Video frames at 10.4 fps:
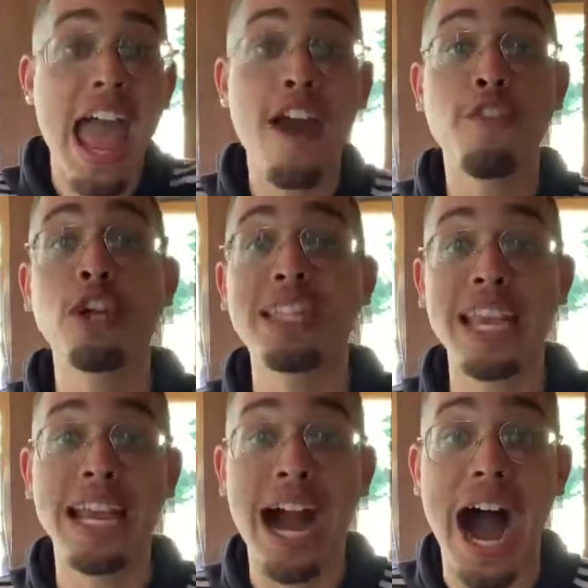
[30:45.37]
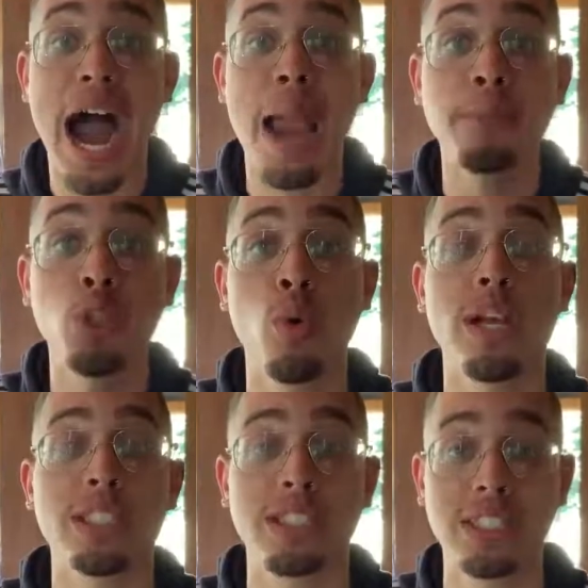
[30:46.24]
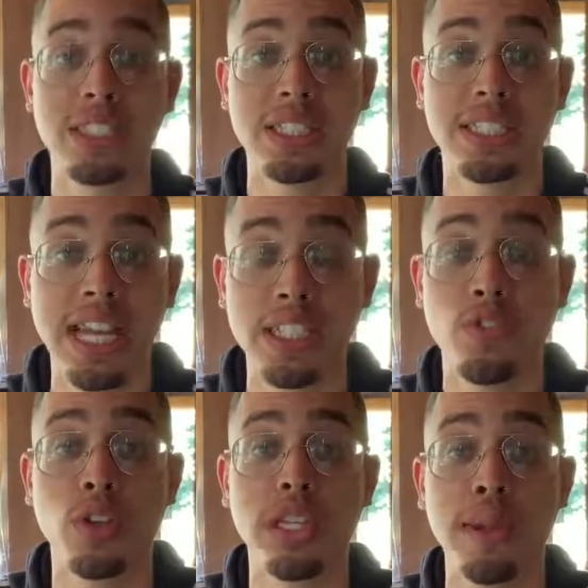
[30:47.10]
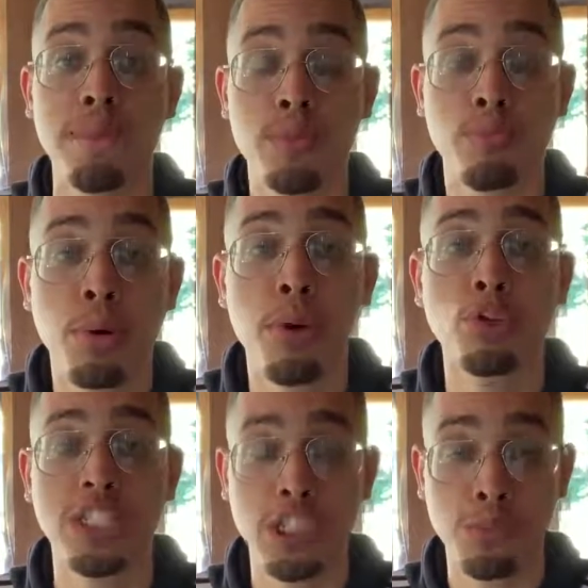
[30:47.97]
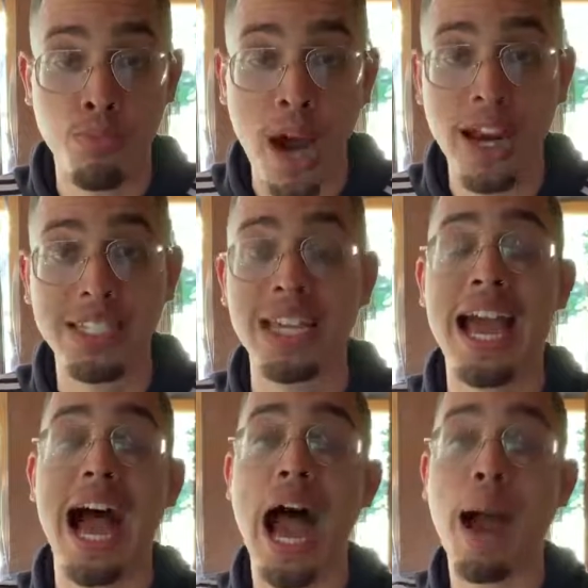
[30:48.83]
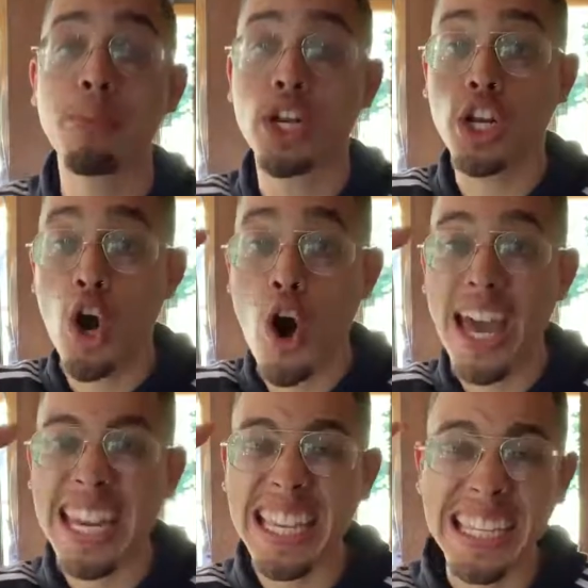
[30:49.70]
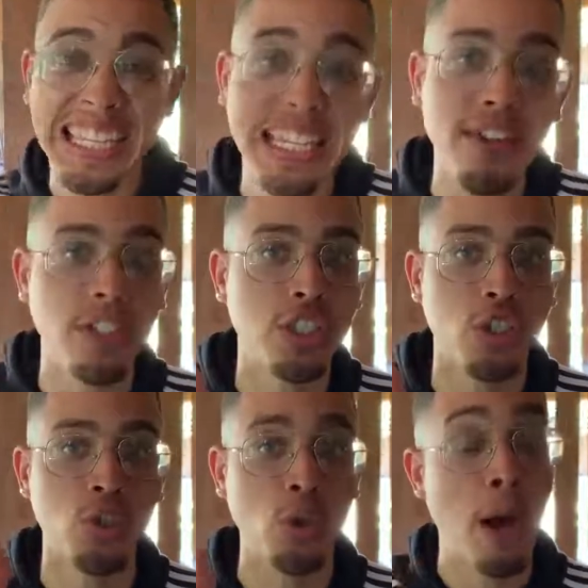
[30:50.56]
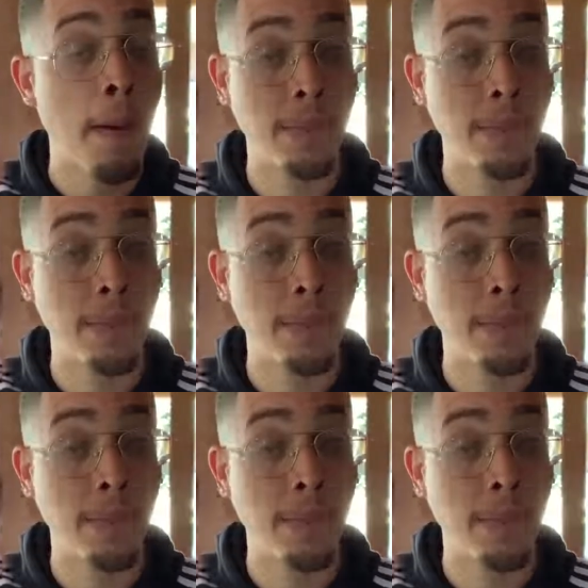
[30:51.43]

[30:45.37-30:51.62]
Everything I'm doing to successfully promote these products, I'm going to go ahead and give it to you.